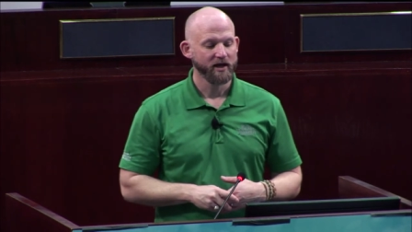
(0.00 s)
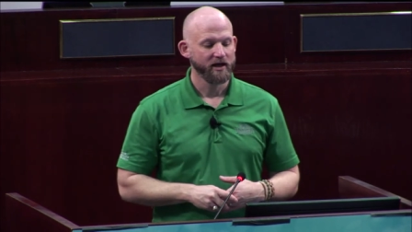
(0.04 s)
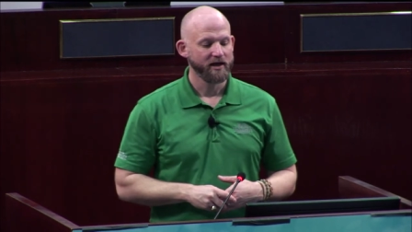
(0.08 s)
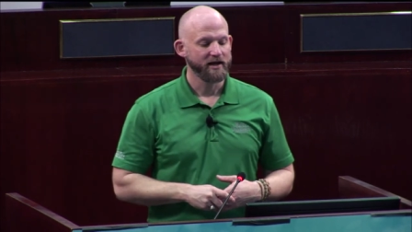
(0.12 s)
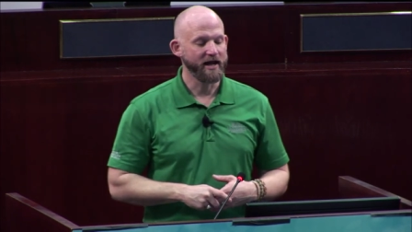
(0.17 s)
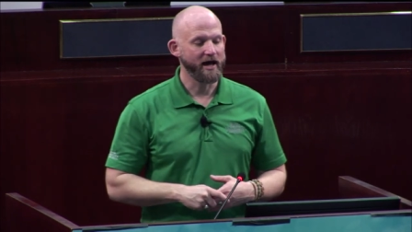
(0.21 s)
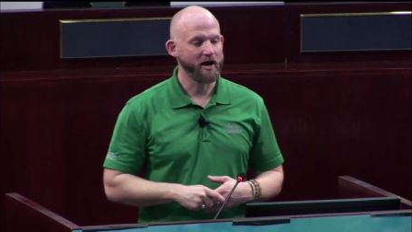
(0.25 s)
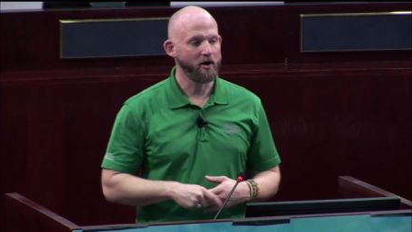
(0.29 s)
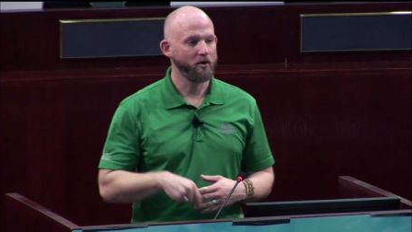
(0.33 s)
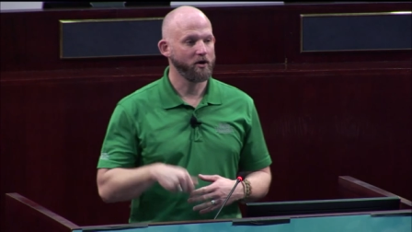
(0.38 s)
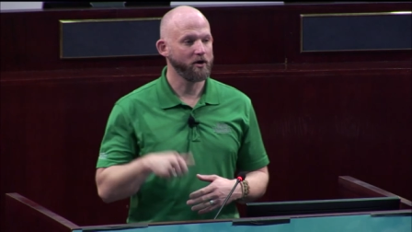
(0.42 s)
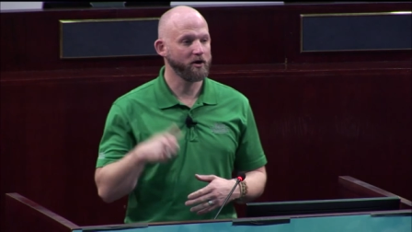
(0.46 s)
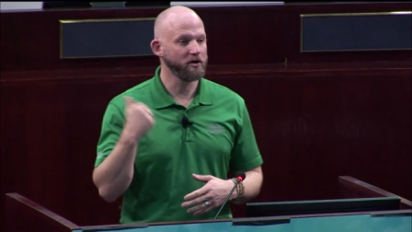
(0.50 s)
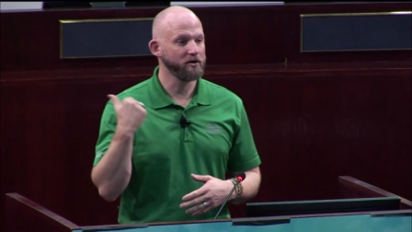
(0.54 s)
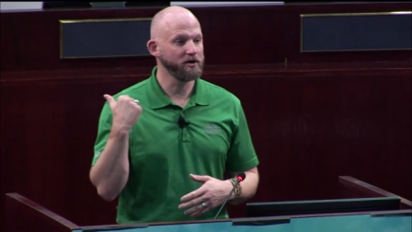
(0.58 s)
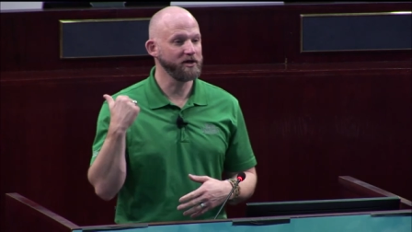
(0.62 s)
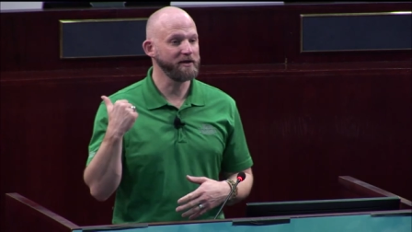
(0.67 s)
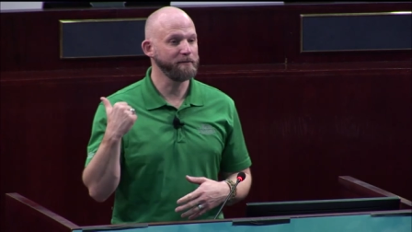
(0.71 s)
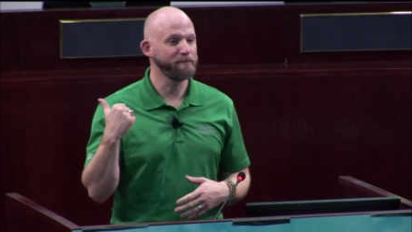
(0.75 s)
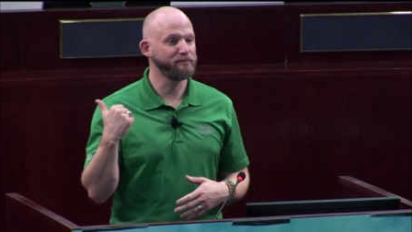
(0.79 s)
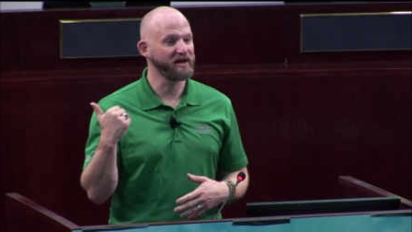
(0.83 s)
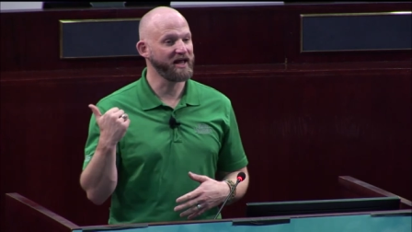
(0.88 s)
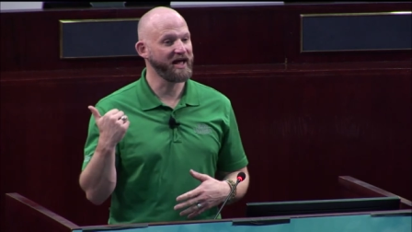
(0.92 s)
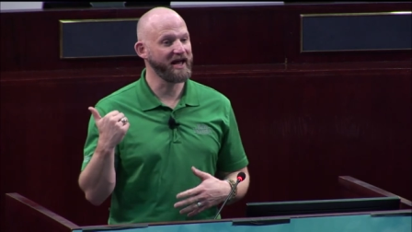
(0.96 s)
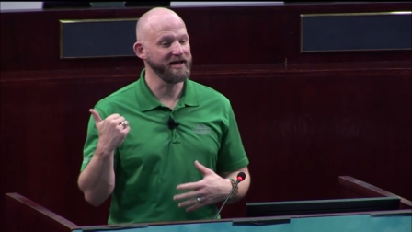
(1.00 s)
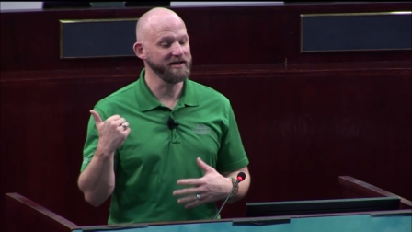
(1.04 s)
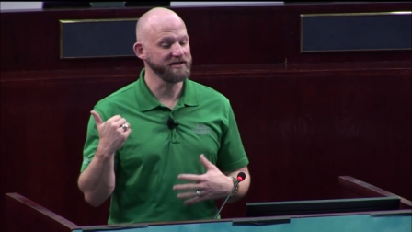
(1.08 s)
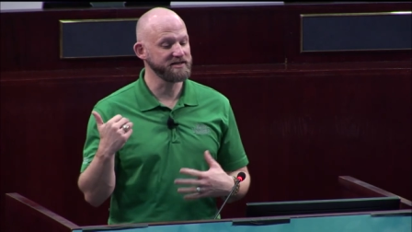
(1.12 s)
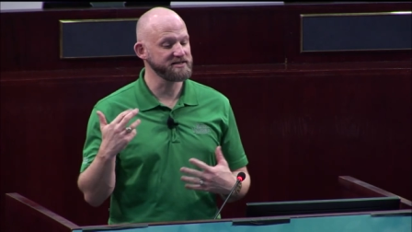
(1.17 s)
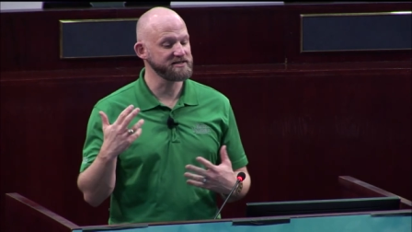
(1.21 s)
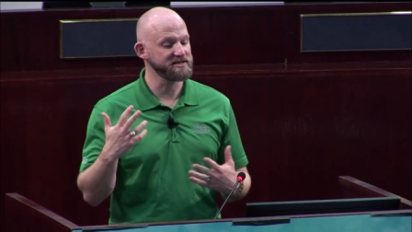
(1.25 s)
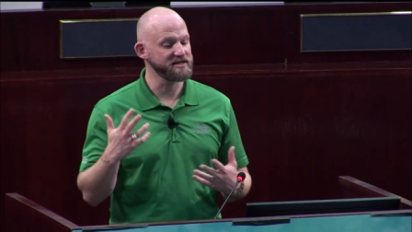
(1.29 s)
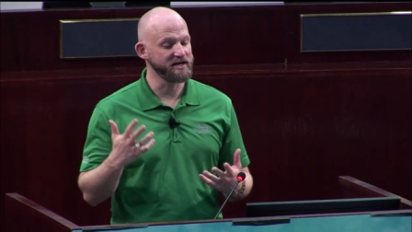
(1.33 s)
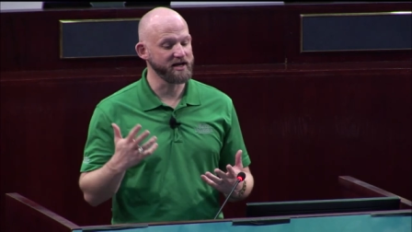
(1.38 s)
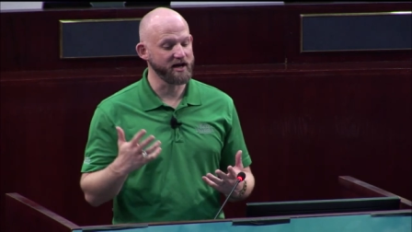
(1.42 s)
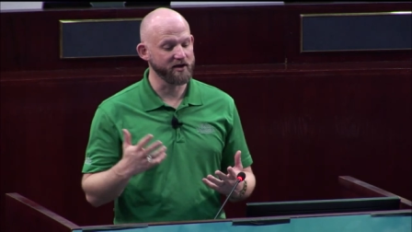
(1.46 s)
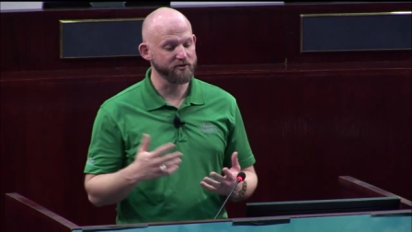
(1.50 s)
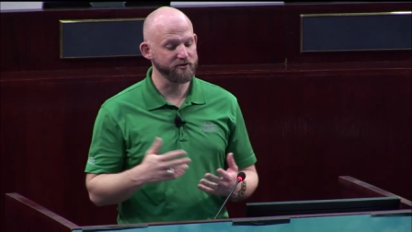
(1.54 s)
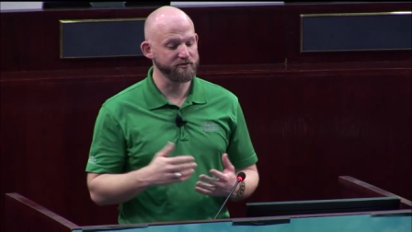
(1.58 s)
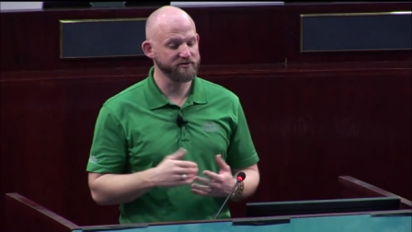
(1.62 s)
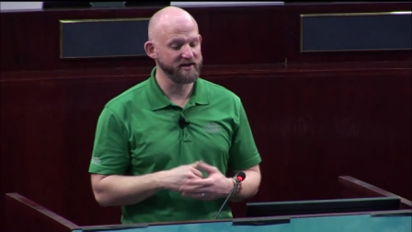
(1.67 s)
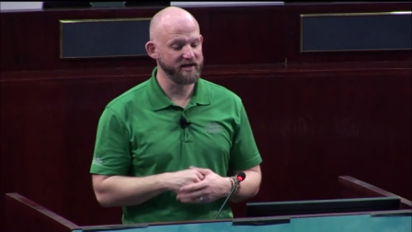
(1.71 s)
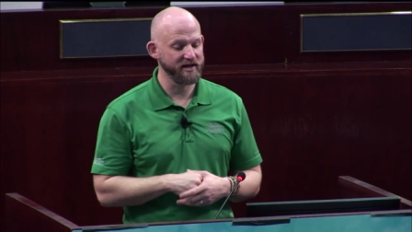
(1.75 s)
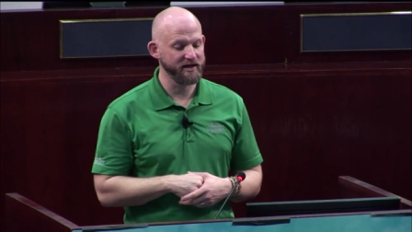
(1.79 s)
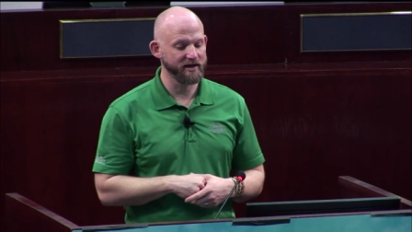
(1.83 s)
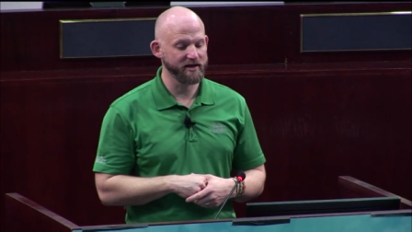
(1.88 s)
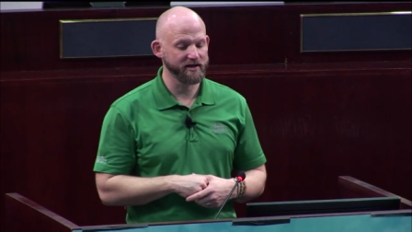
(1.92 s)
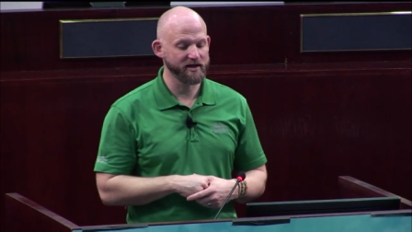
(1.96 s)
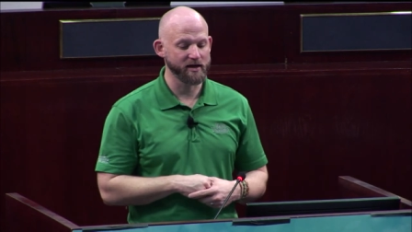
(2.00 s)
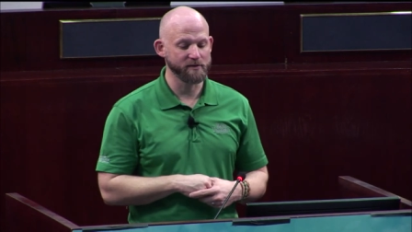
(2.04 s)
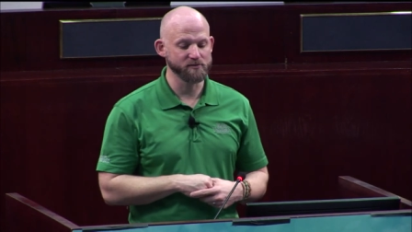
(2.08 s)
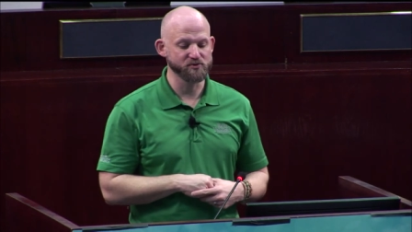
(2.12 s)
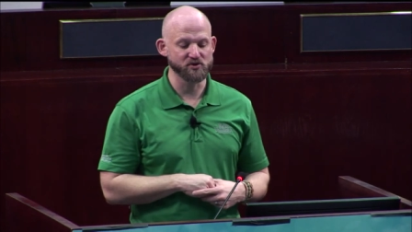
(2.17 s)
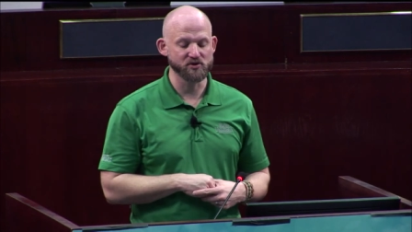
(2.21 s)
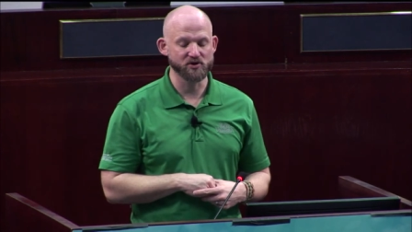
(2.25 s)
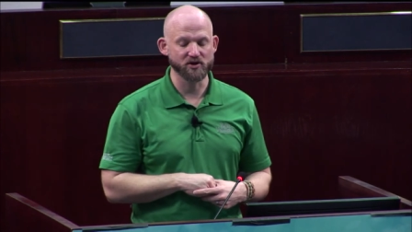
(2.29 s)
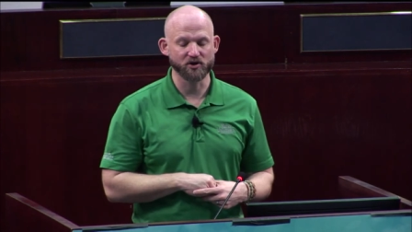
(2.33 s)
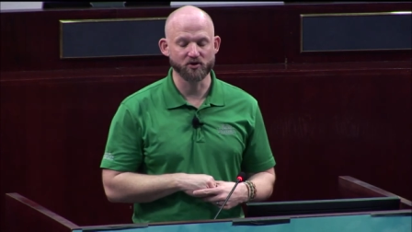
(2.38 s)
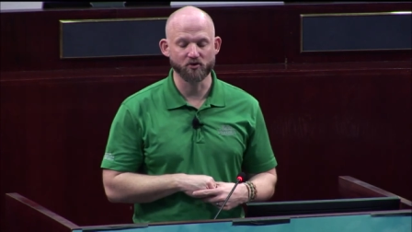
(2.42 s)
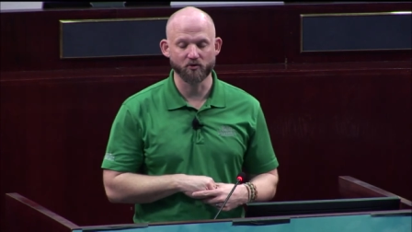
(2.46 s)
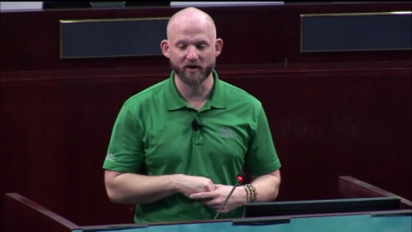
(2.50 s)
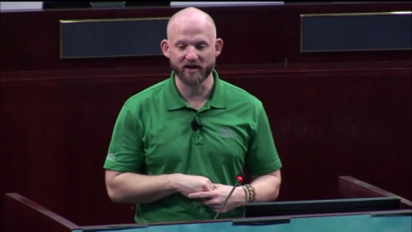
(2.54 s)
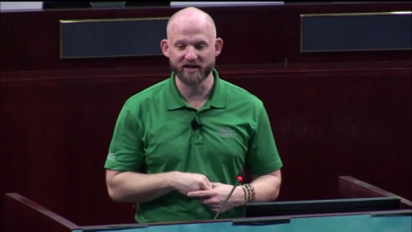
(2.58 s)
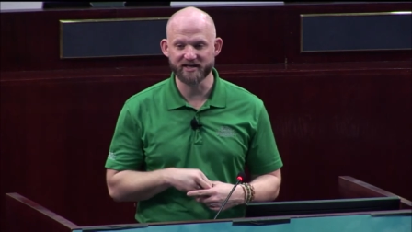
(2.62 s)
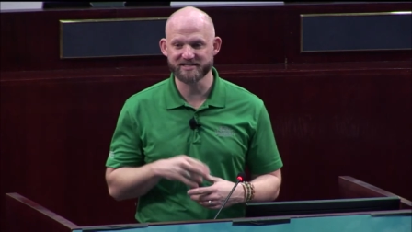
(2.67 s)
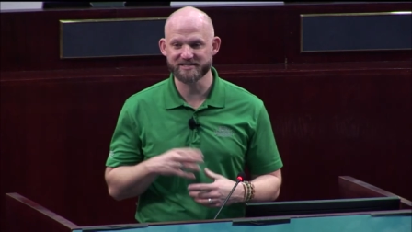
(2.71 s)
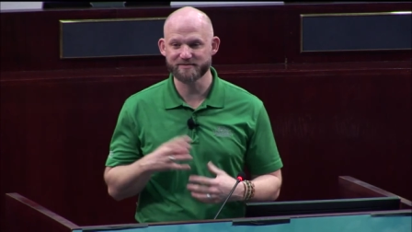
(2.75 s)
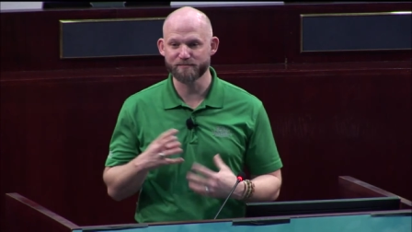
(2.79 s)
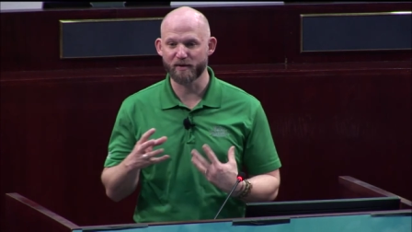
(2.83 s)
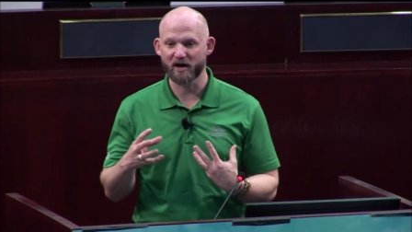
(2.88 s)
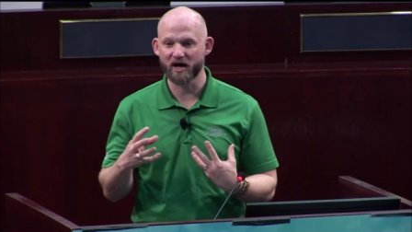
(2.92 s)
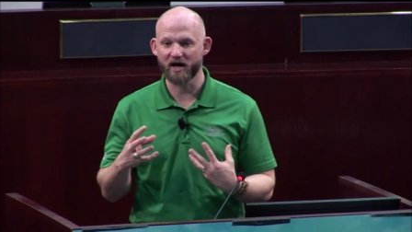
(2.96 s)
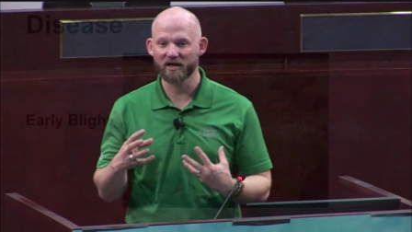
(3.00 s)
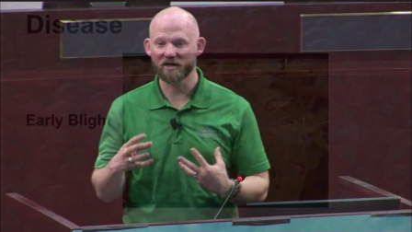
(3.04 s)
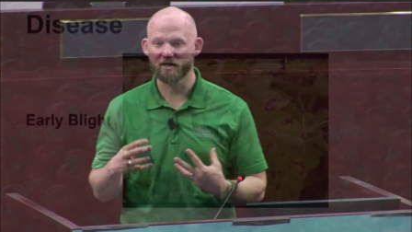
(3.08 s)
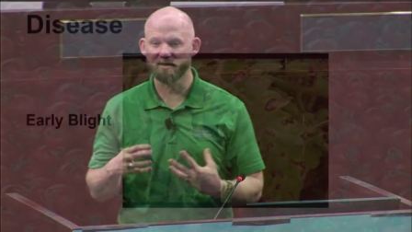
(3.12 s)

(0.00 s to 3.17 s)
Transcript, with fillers: Now, early blight is another thing. It comes with a gray spot